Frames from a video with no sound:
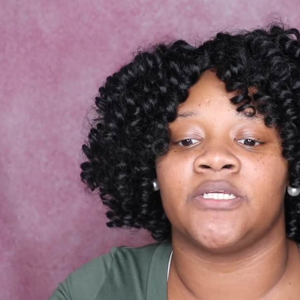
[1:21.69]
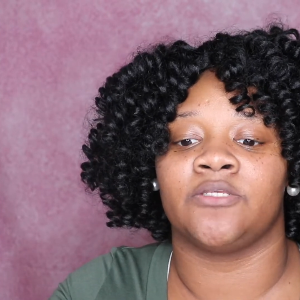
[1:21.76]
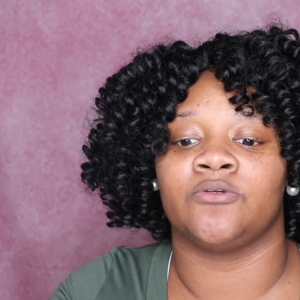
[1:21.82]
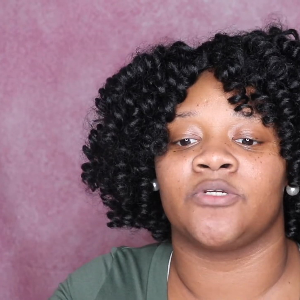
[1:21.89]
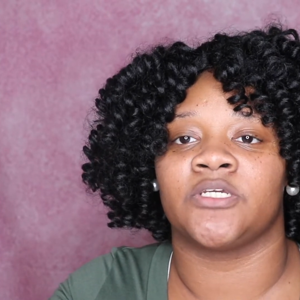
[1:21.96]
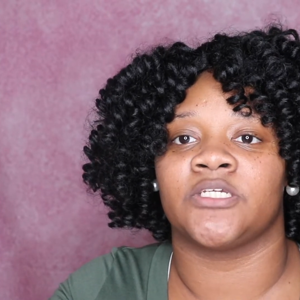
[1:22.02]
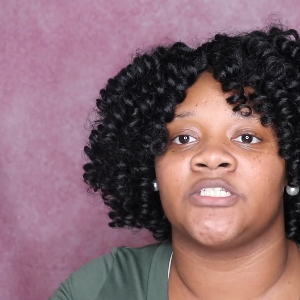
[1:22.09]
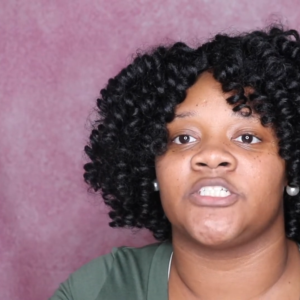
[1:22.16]

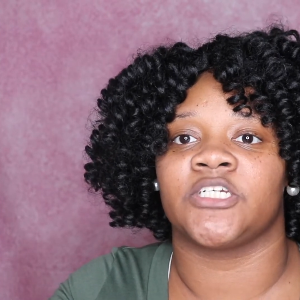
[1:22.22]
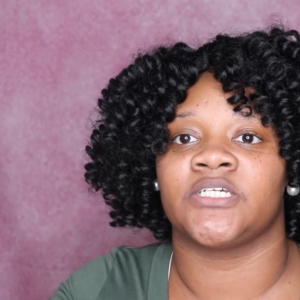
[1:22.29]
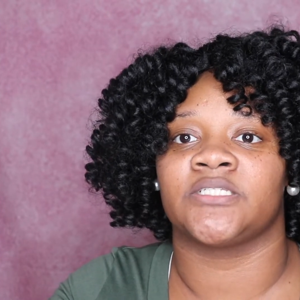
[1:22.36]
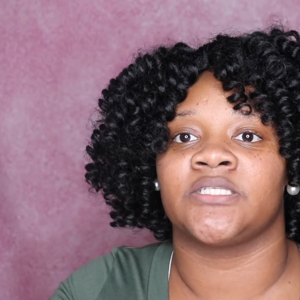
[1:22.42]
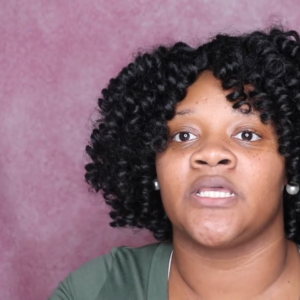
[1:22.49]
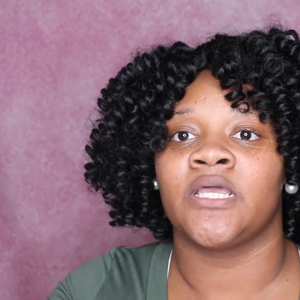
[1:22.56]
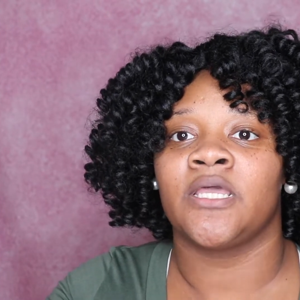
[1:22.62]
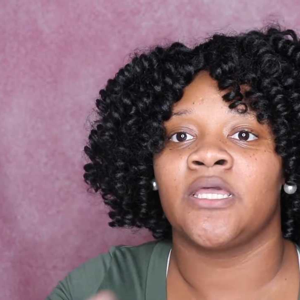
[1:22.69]
you could
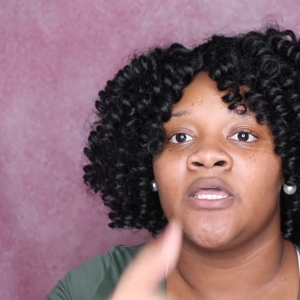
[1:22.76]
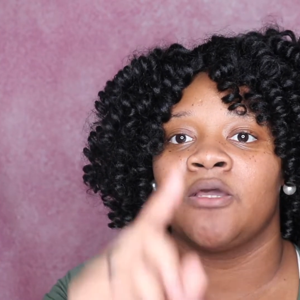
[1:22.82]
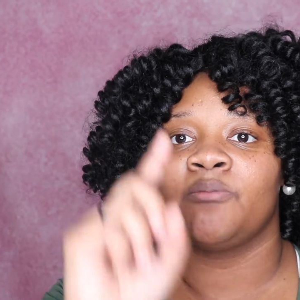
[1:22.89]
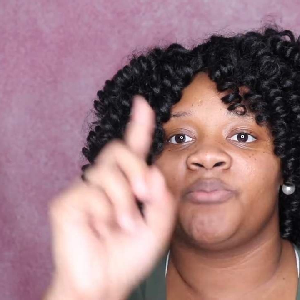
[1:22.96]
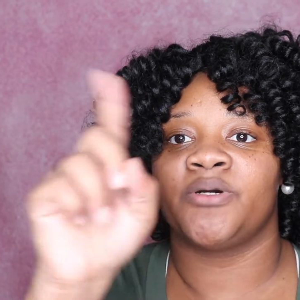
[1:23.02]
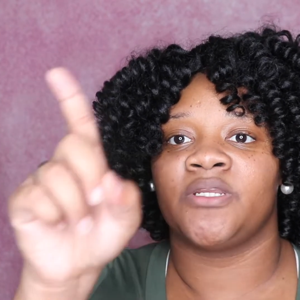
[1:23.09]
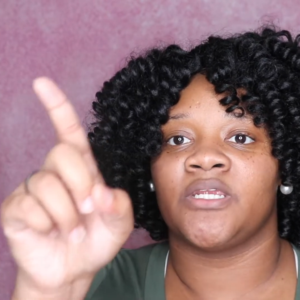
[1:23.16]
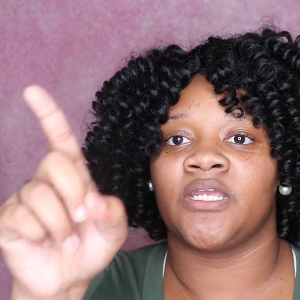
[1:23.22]
just
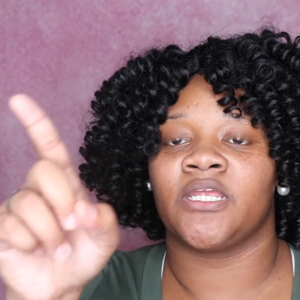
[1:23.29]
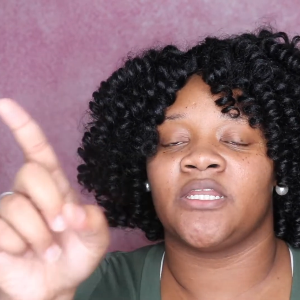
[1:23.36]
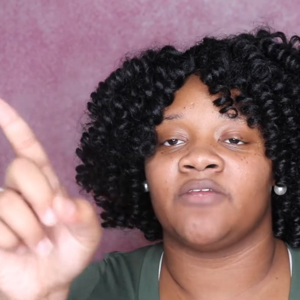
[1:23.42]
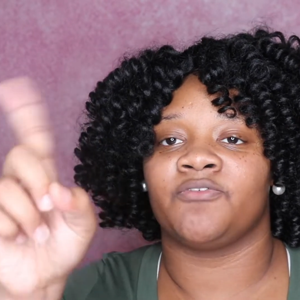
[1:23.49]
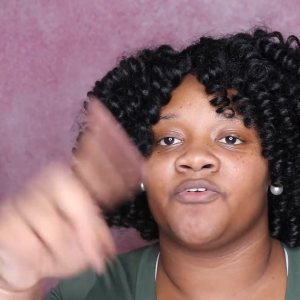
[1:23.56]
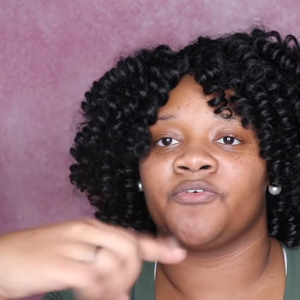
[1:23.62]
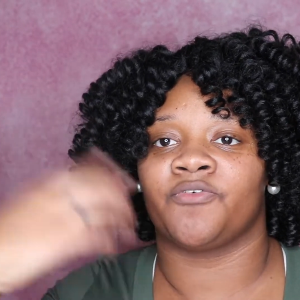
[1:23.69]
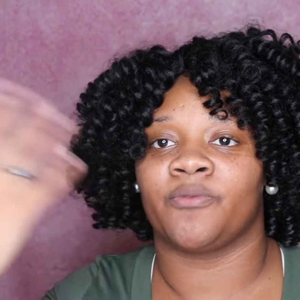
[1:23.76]
put in
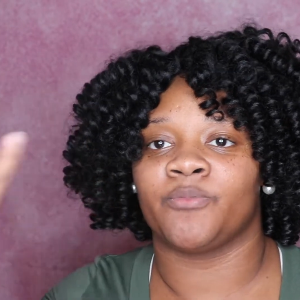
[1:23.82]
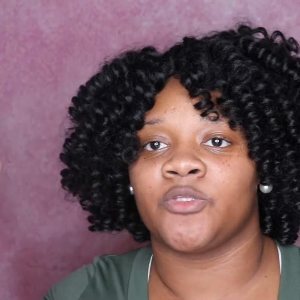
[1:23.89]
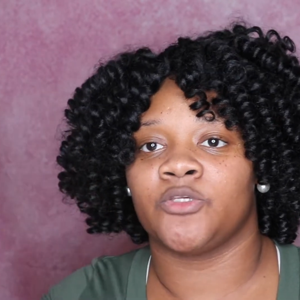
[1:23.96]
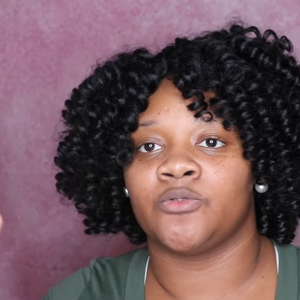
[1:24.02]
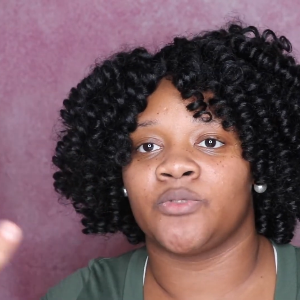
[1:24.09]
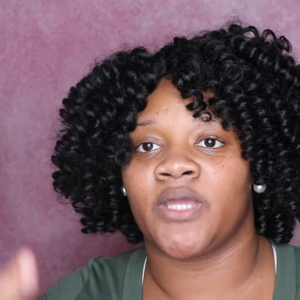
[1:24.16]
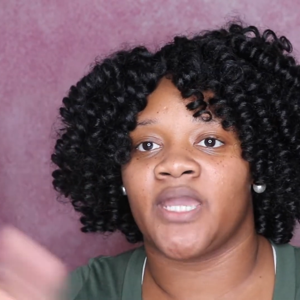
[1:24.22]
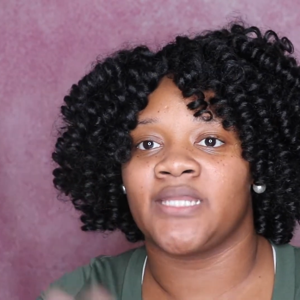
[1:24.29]
if you're from the
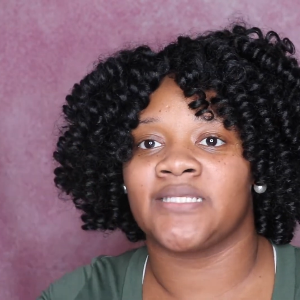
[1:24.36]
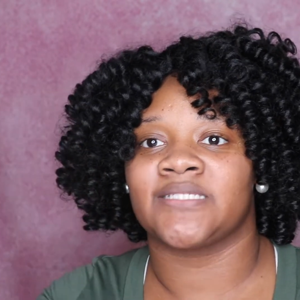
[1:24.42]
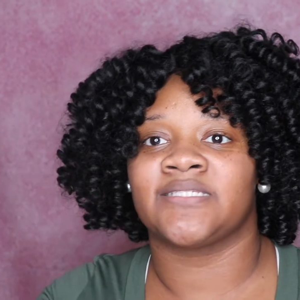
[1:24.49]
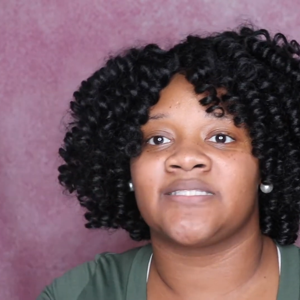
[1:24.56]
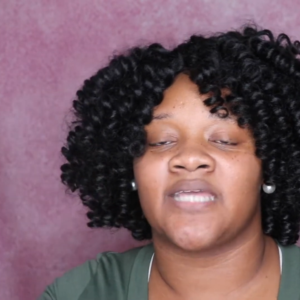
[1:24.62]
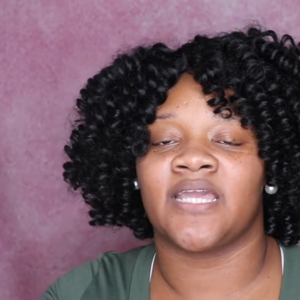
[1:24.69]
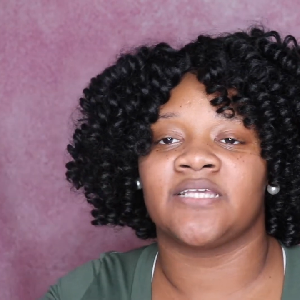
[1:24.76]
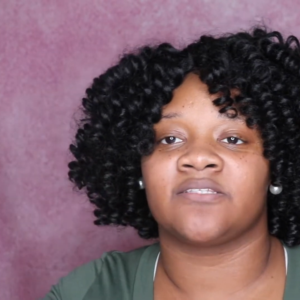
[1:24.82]
United
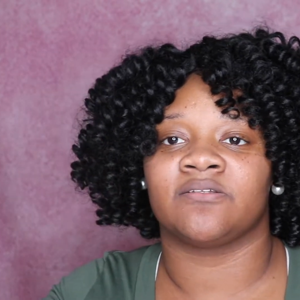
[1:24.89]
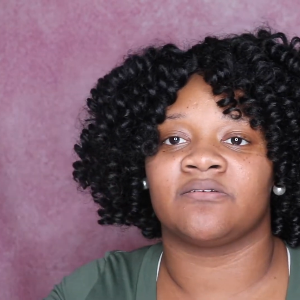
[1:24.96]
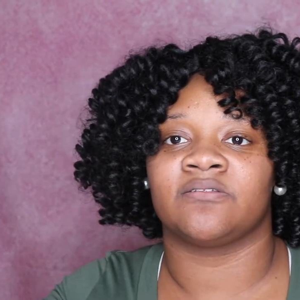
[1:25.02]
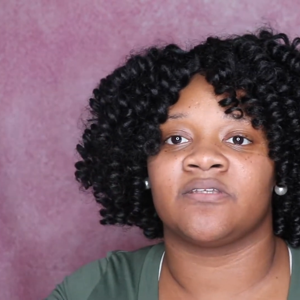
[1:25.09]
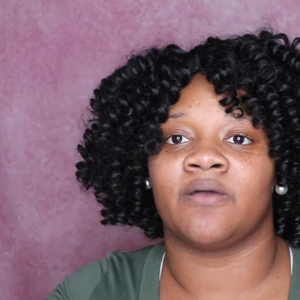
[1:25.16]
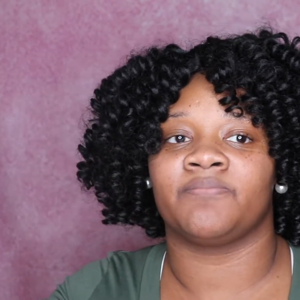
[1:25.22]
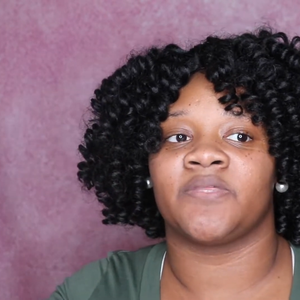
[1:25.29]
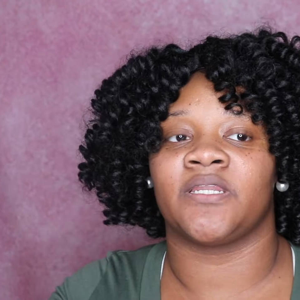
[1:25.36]
States or
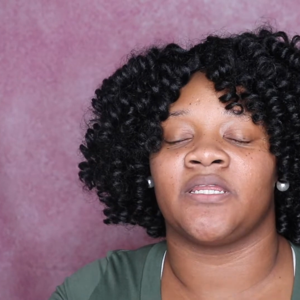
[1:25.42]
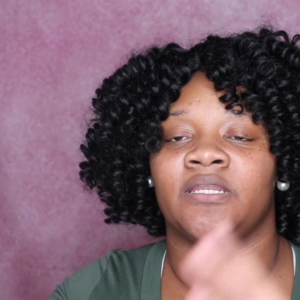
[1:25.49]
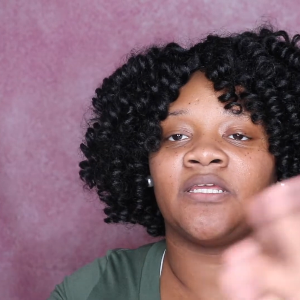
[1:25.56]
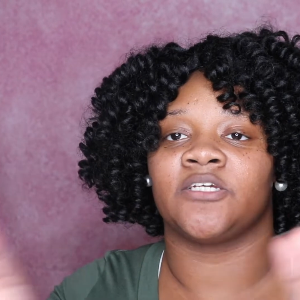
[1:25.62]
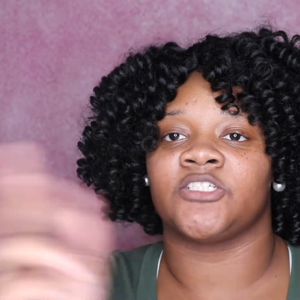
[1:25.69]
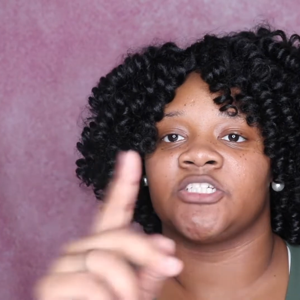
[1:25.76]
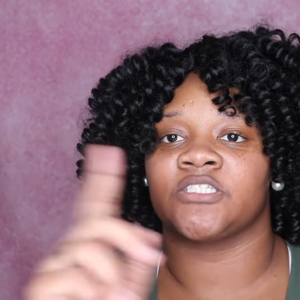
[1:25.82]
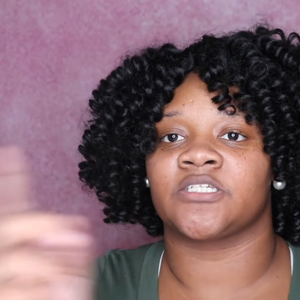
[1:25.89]
something and
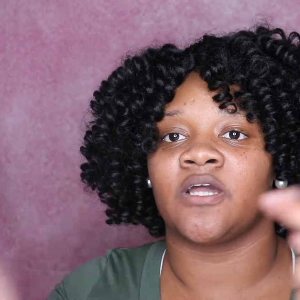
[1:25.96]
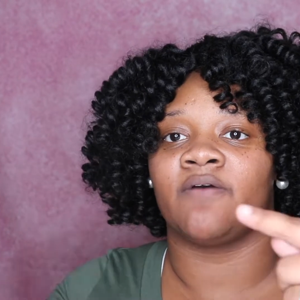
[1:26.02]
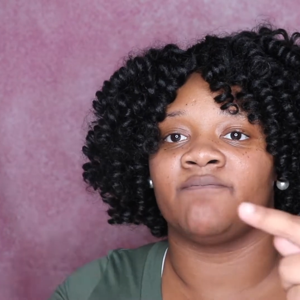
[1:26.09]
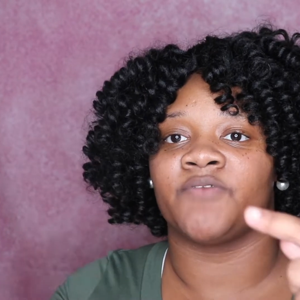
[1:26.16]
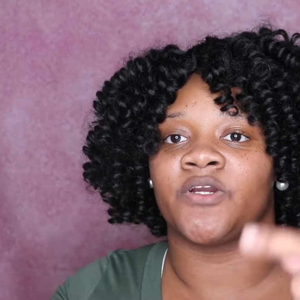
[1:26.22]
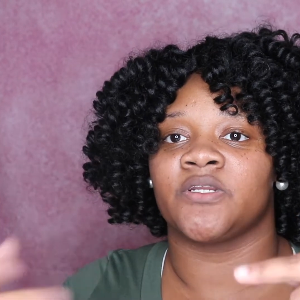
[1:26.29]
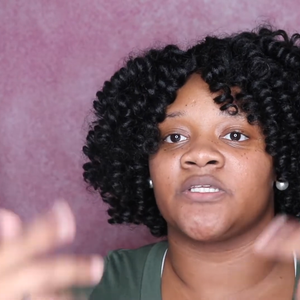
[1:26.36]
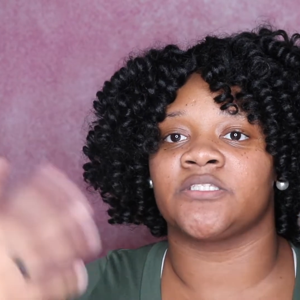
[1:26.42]
they're just
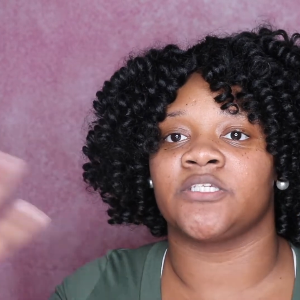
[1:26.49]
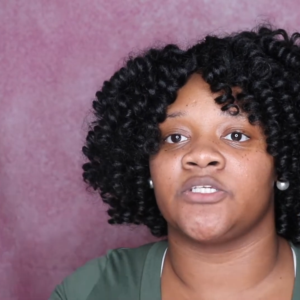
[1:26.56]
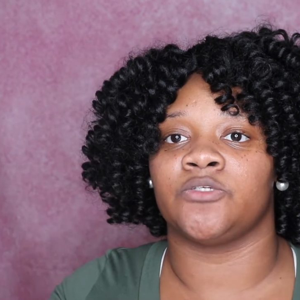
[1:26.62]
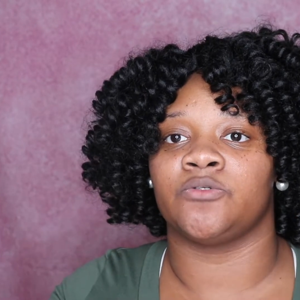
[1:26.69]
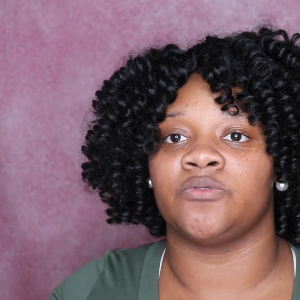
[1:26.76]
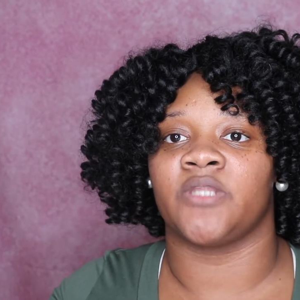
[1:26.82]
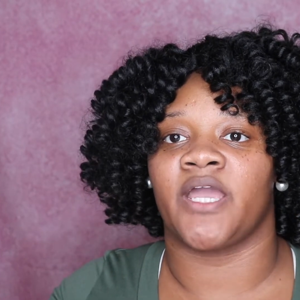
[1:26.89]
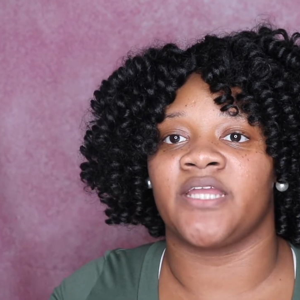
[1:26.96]
converted to
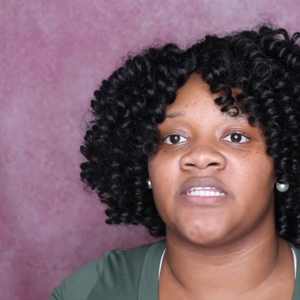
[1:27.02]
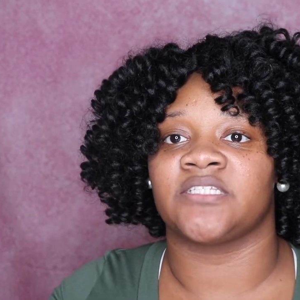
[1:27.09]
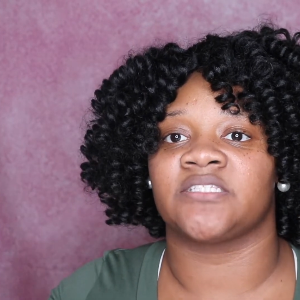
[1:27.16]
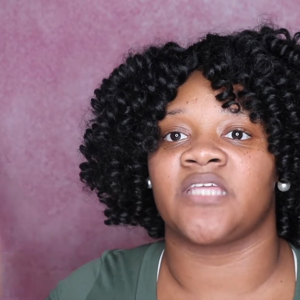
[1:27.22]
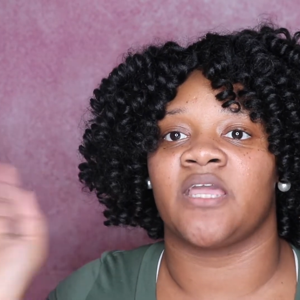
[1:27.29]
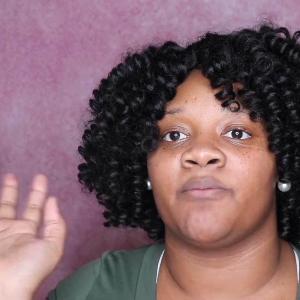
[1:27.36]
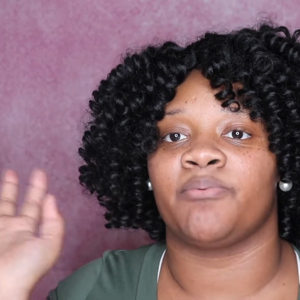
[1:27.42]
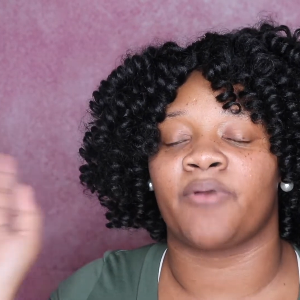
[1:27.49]
United
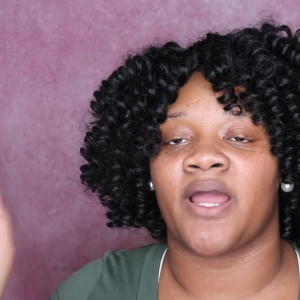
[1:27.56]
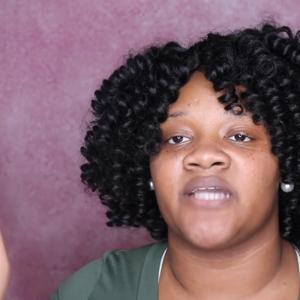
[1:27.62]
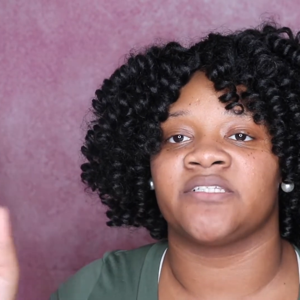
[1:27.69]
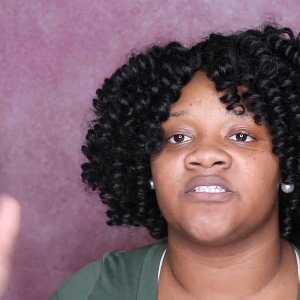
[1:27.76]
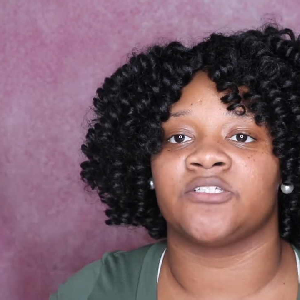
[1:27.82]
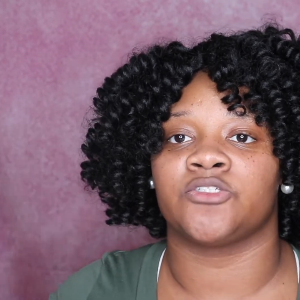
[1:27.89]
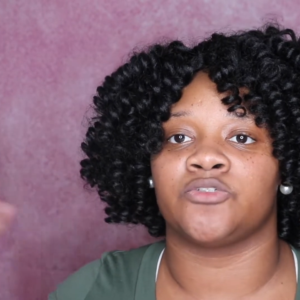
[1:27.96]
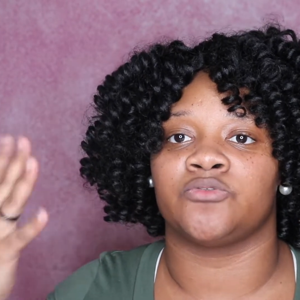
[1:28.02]
States
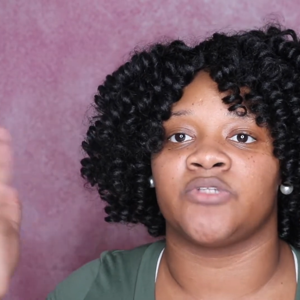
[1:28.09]
prices,